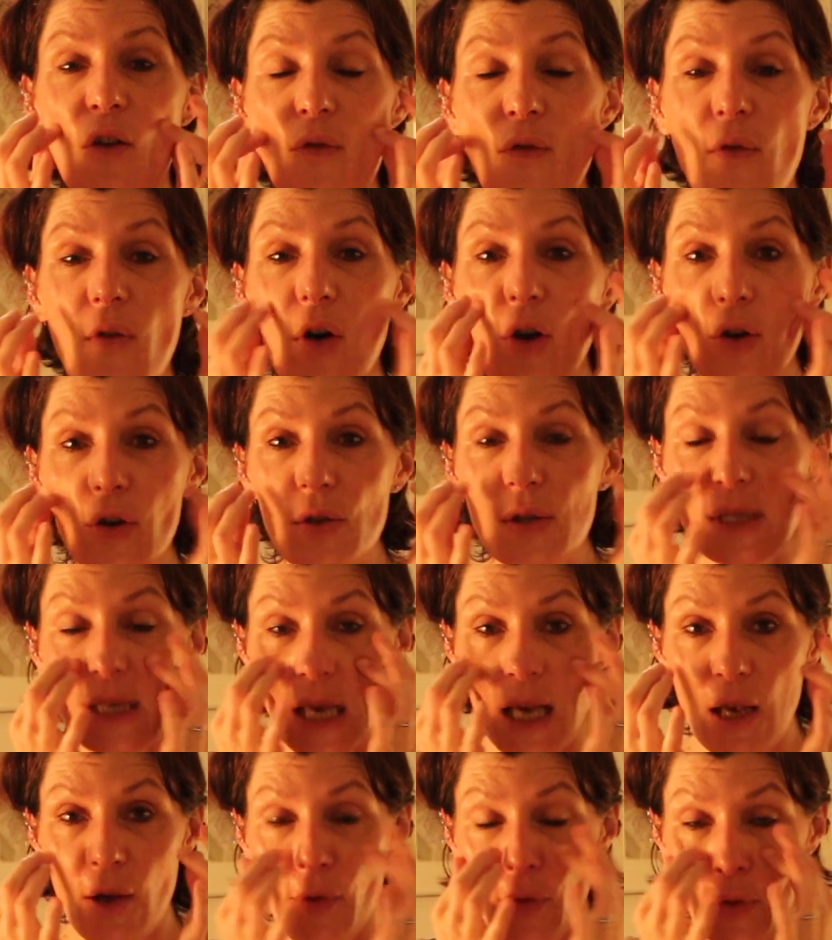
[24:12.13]
focus
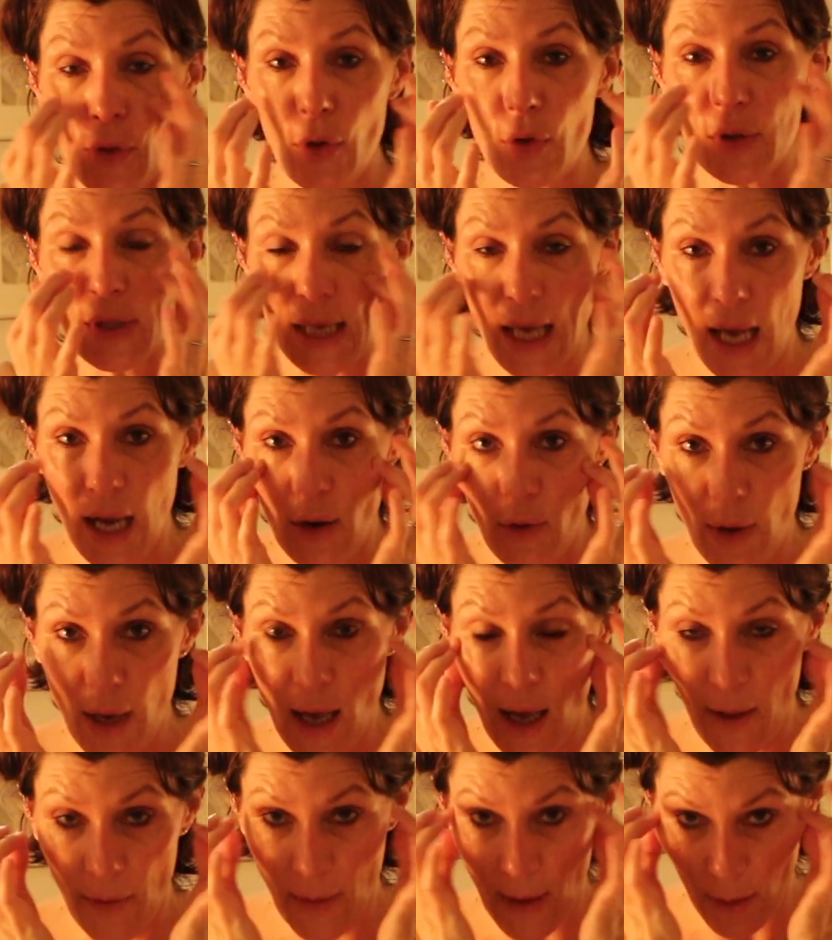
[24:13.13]
on those
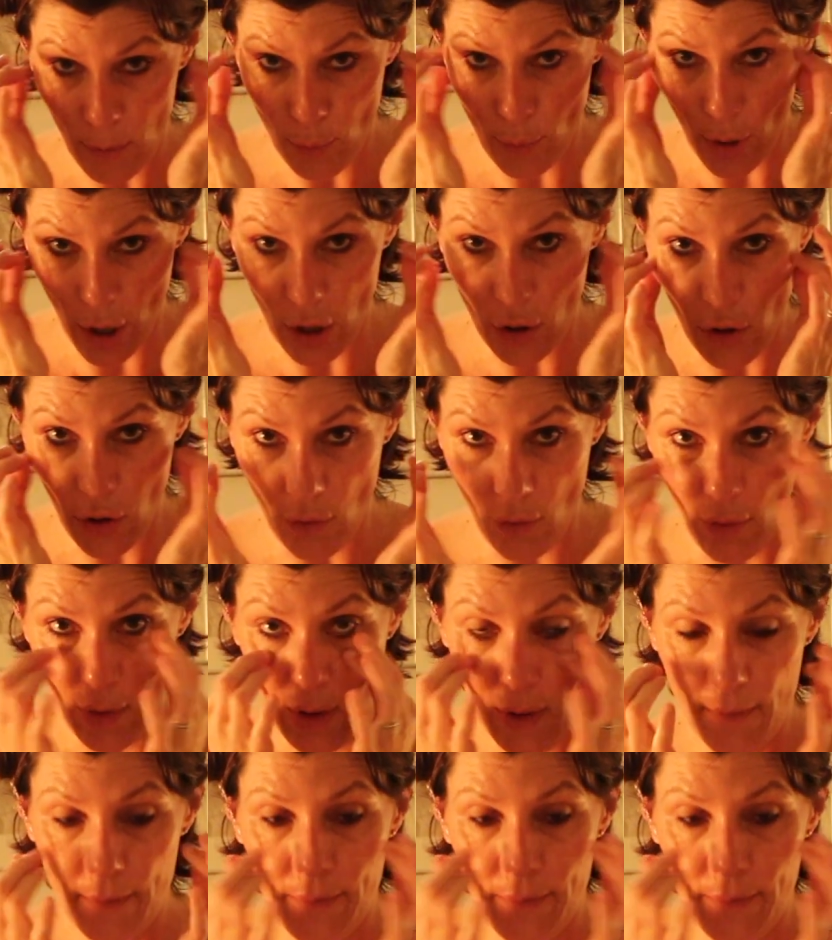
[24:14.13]
areas that bug you.